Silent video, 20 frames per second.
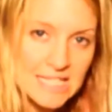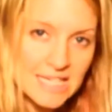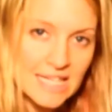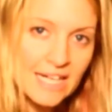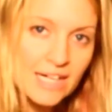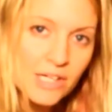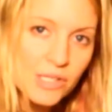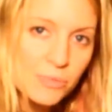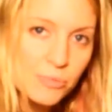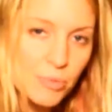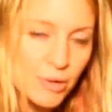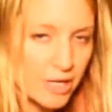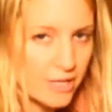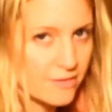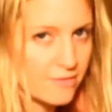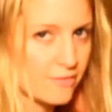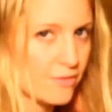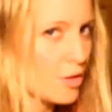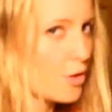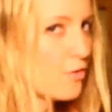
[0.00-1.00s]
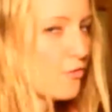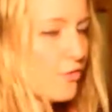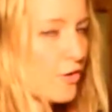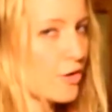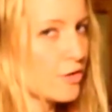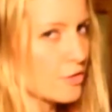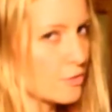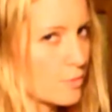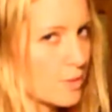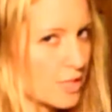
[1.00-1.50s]
in there, but they'll
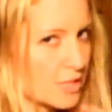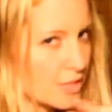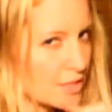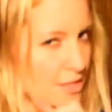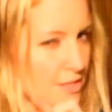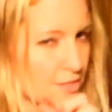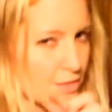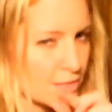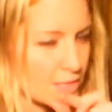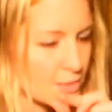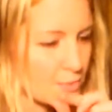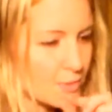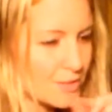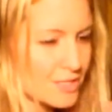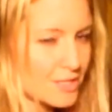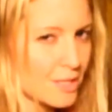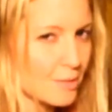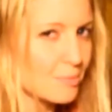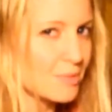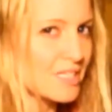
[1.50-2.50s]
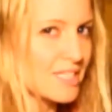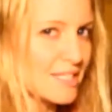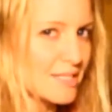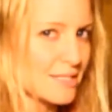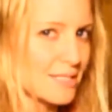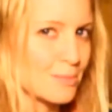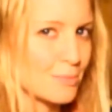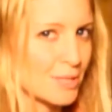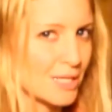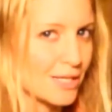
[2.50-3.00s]
very quickly start to wilt up and
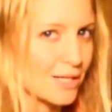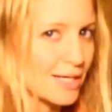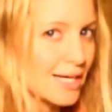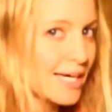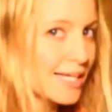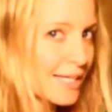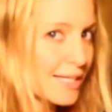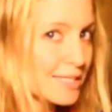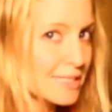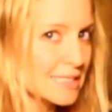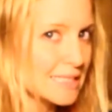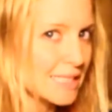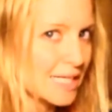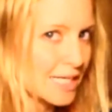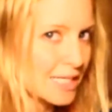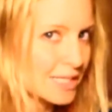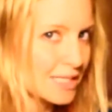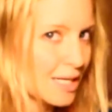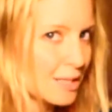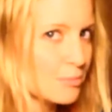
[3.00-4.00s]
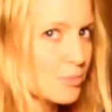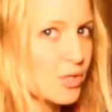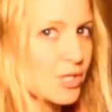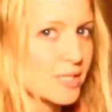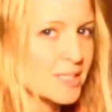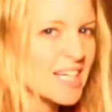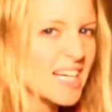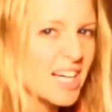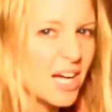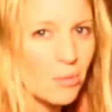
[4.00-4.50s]
disappear, and I'll need to add a lot
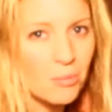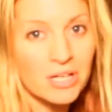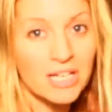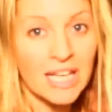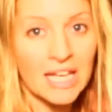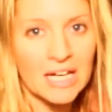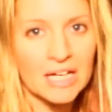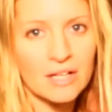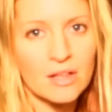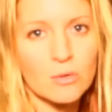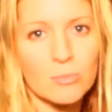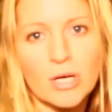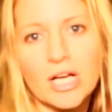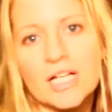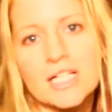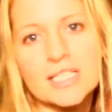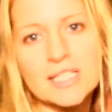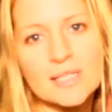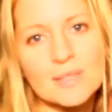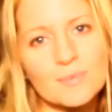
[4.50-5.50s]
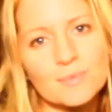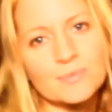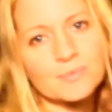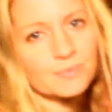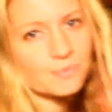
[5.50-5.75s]
more. I'm gonna get another box.